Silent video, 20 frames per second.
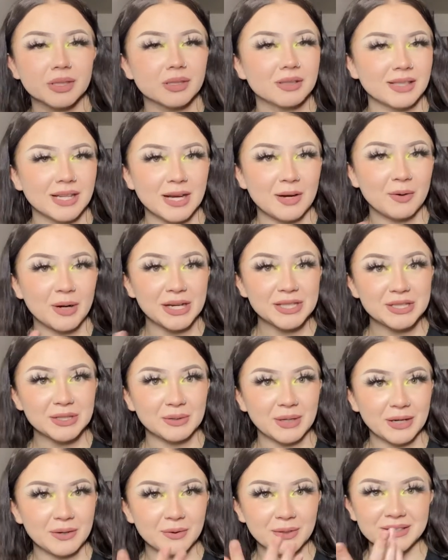how I do.
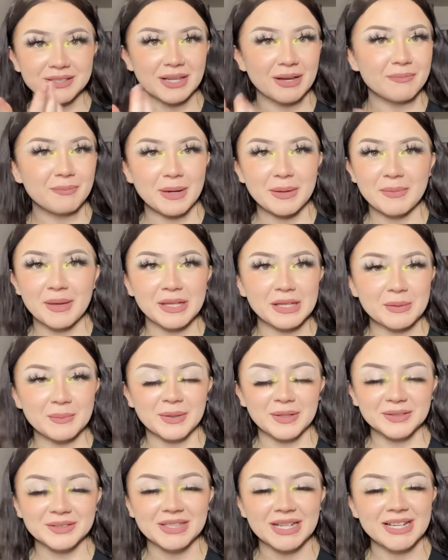I always have my makeup
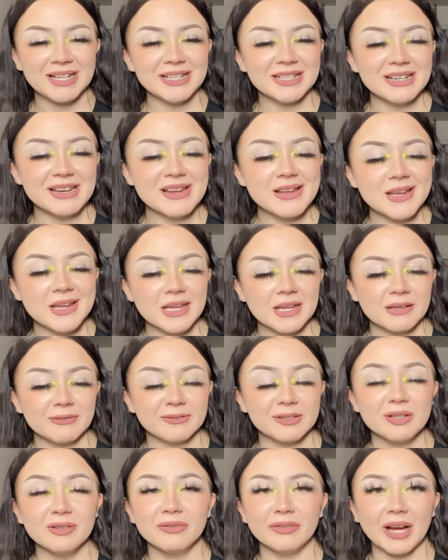all done. If
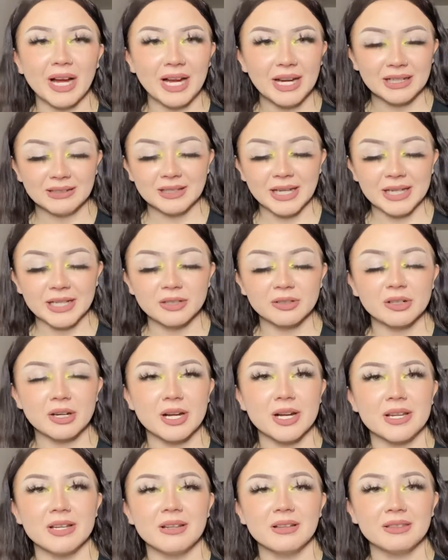you have eyeliner
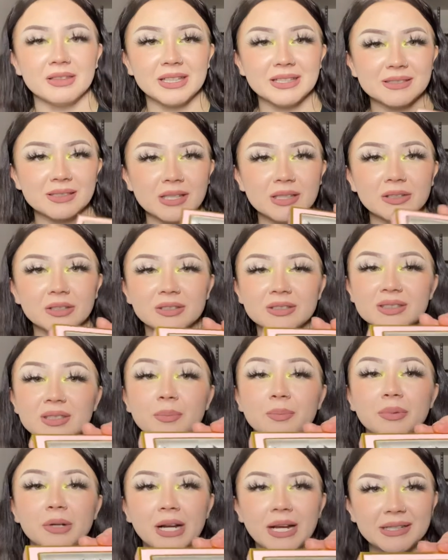on, these can look
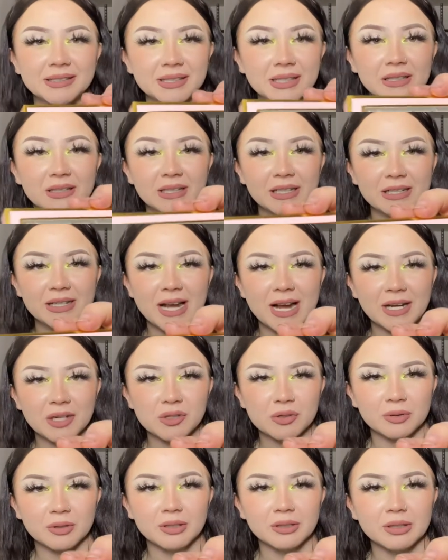surprisingly
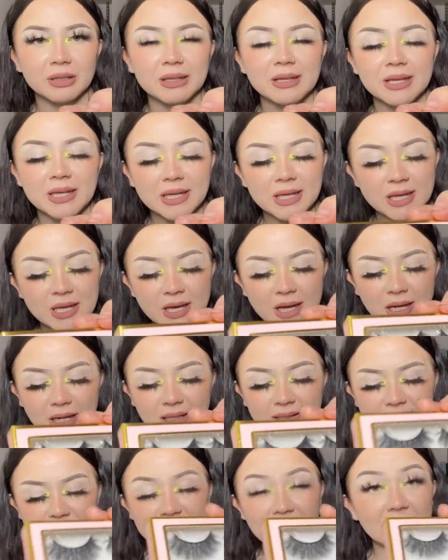natural,
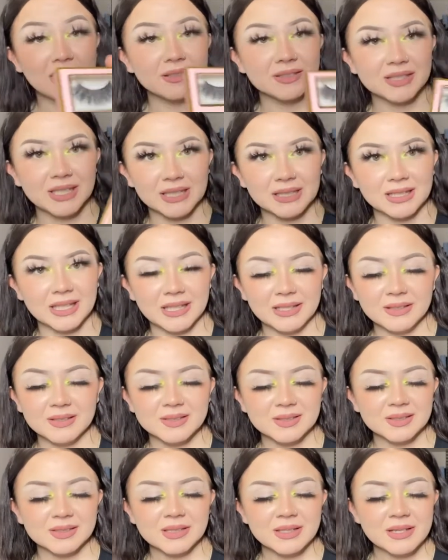uh, styles like
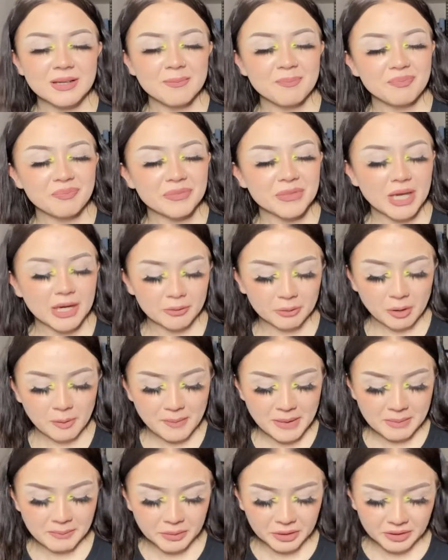this. I
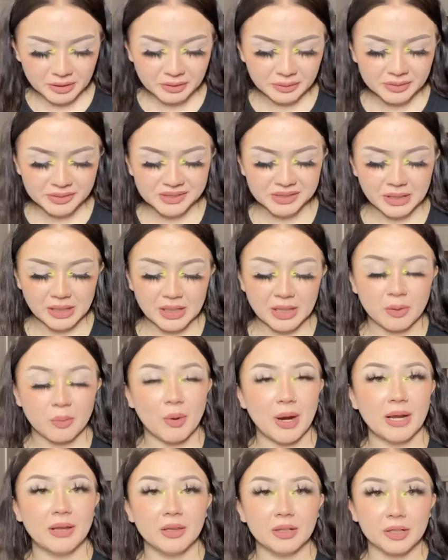remember there was a
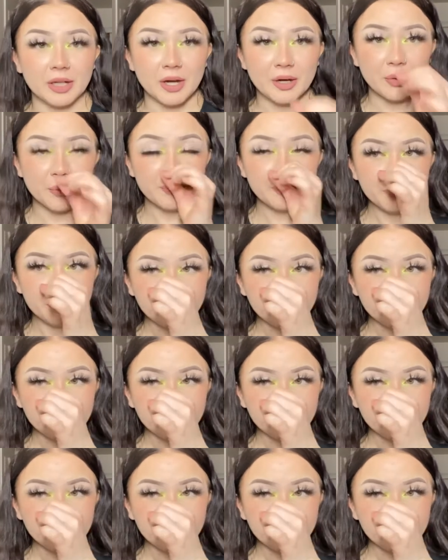while ago